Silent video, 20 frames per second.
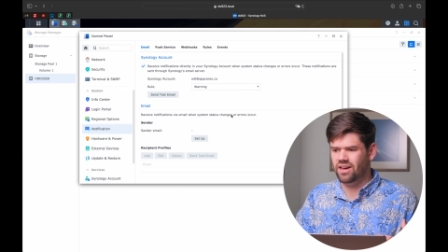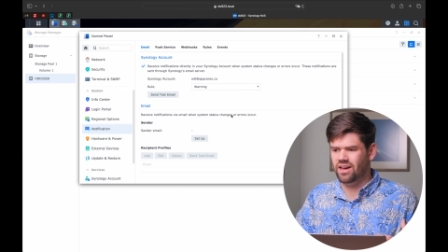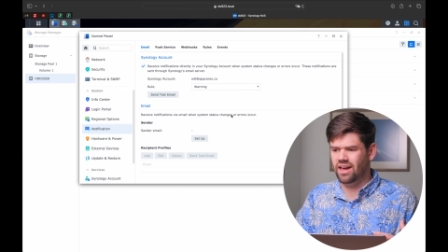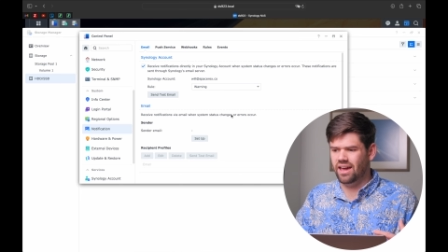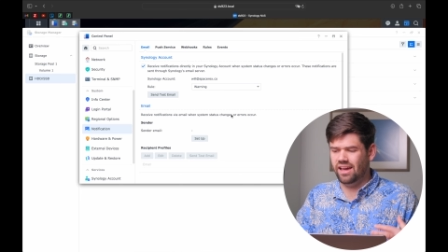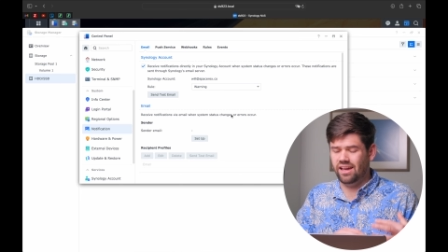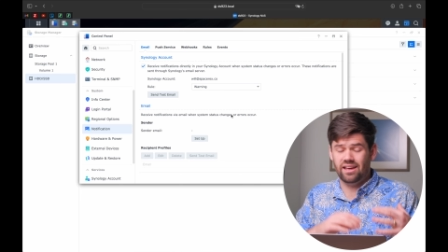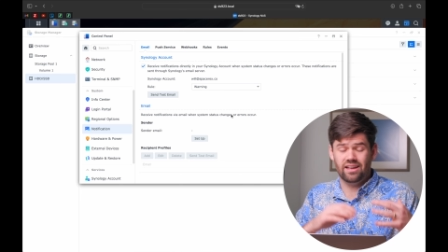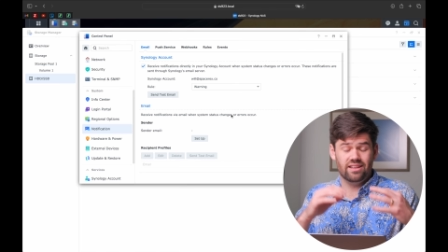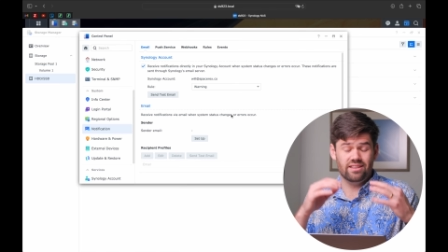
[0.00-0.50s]

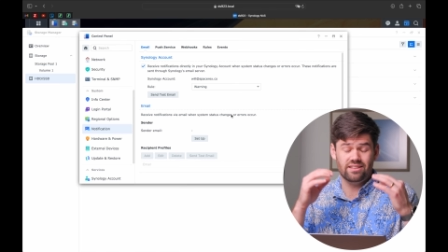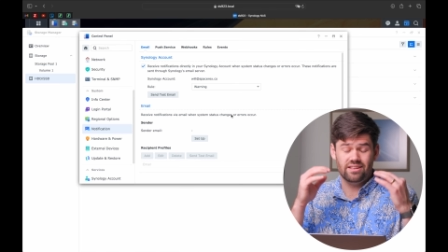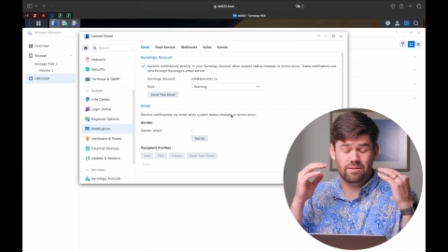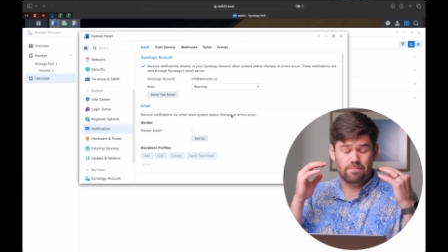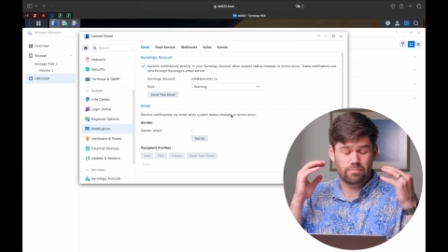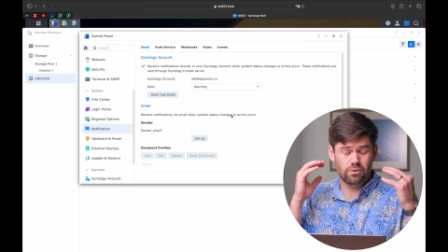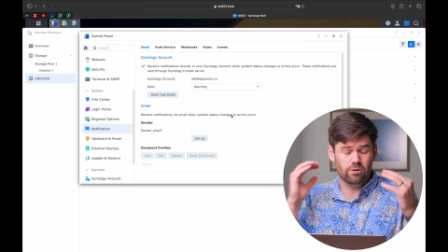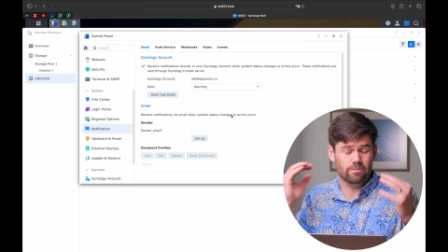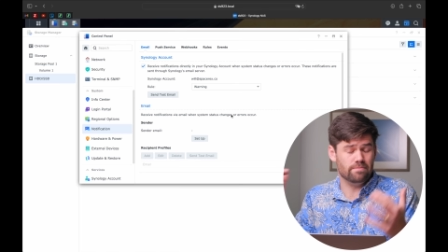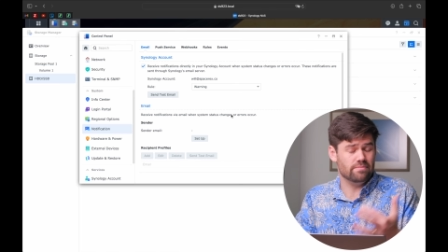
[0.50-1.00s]
and
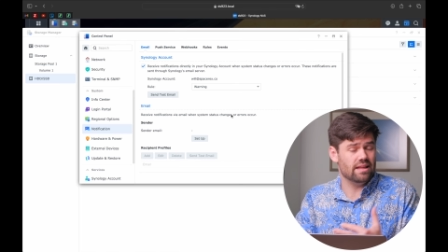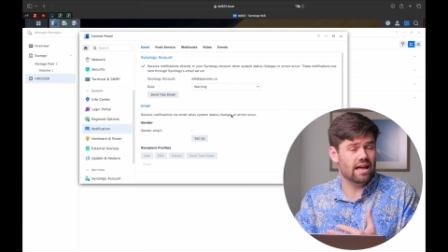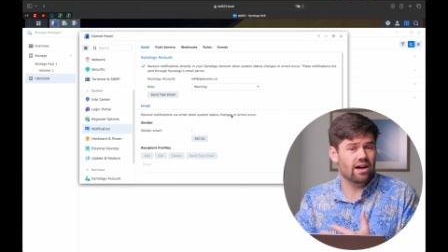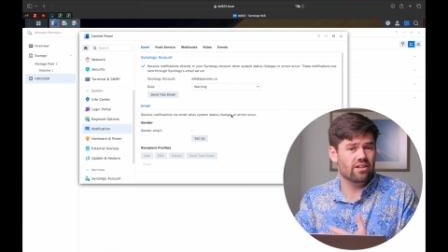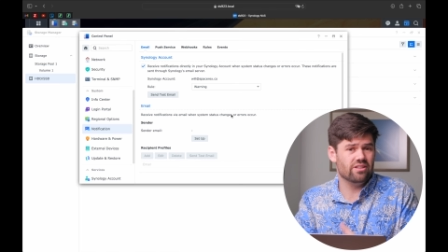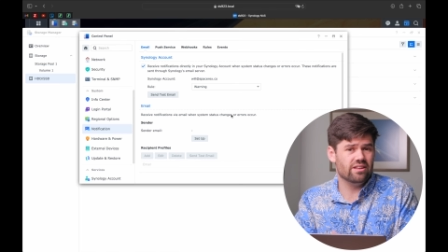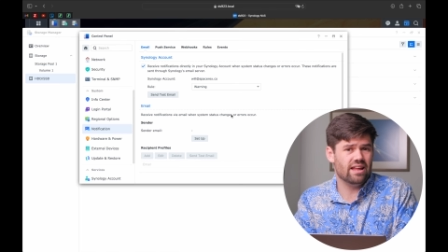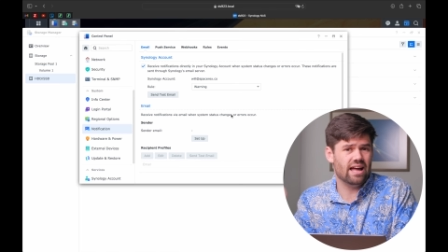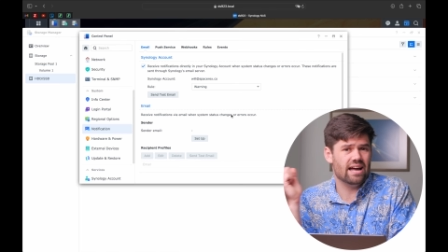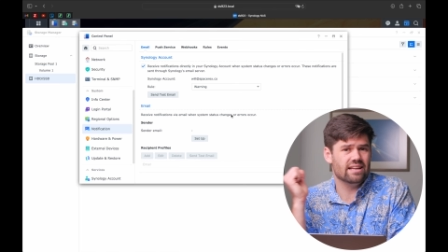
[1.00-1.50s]
boom, now
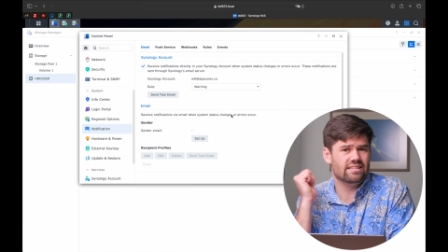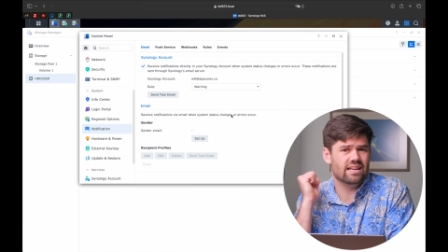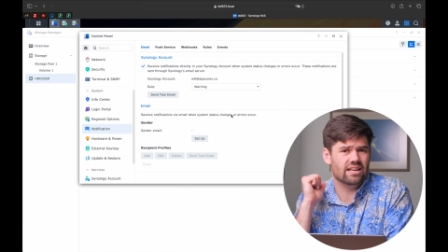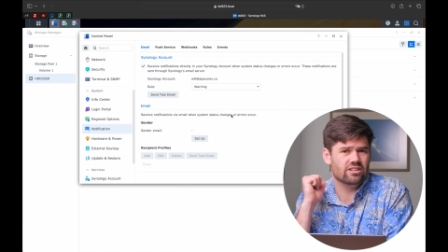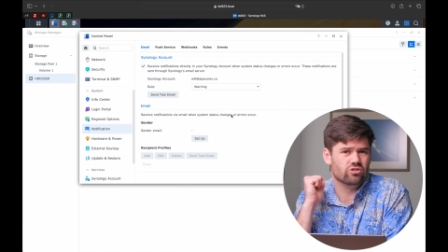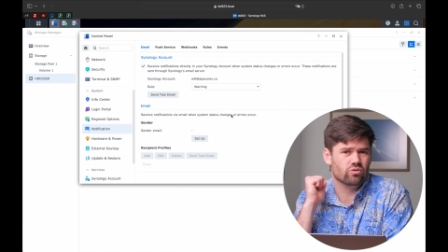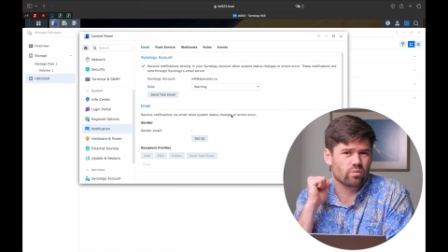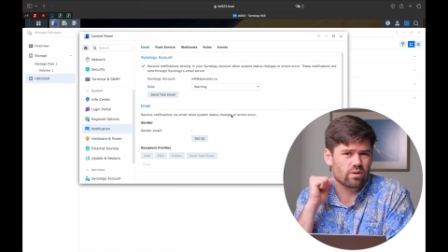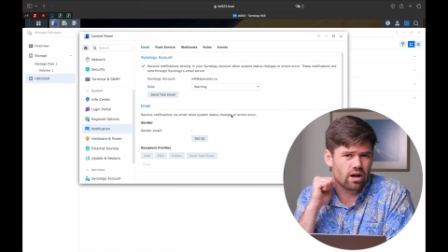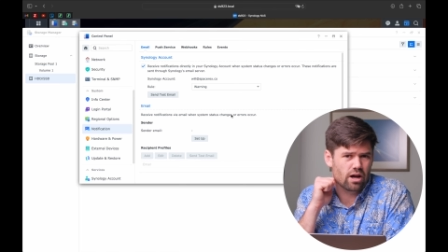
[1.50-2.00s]
the NAS
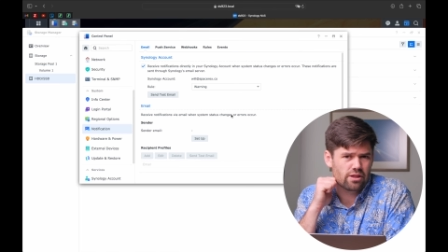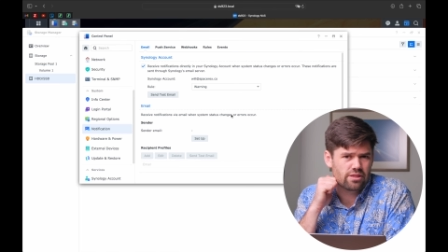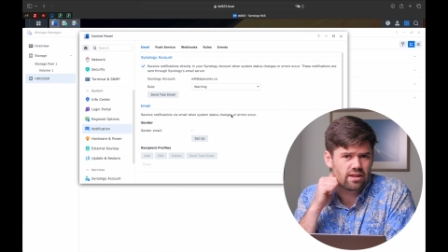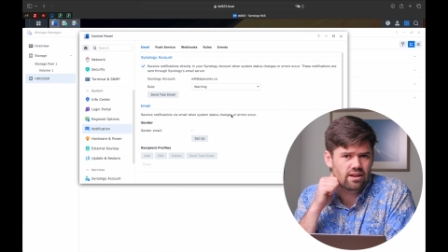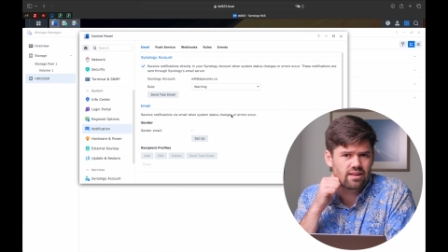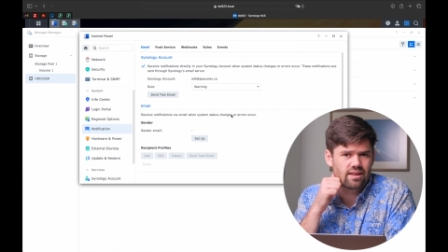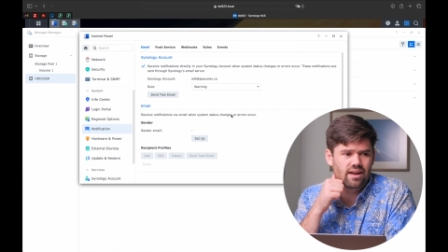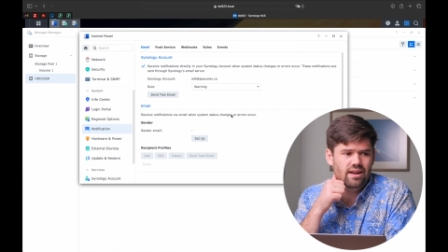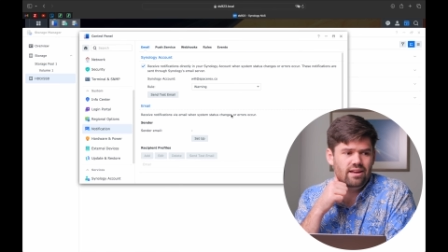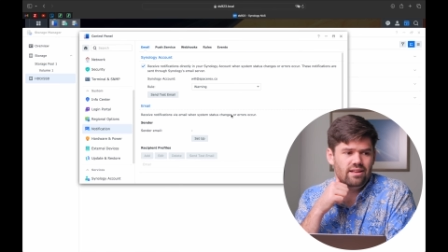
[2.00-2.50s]
has to
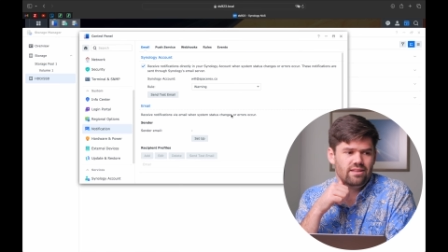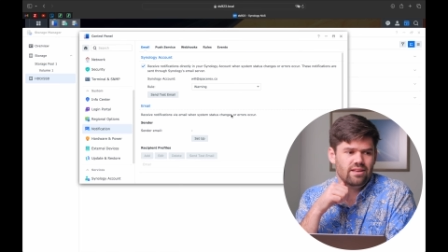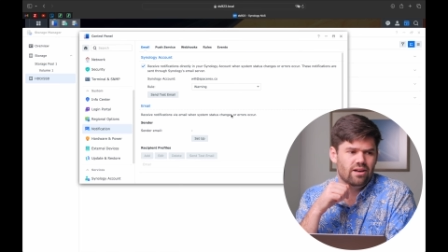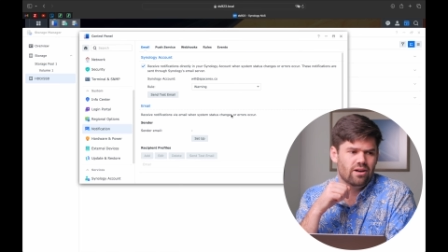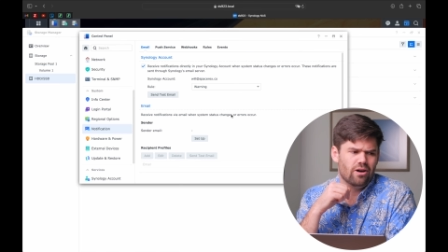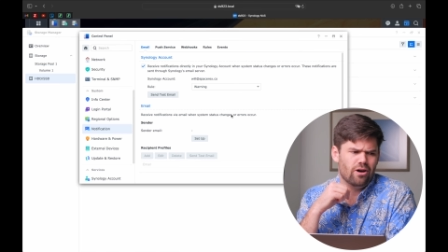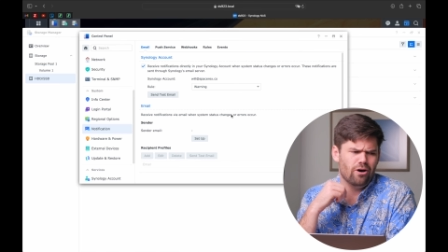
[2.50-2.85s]
re-authenticate.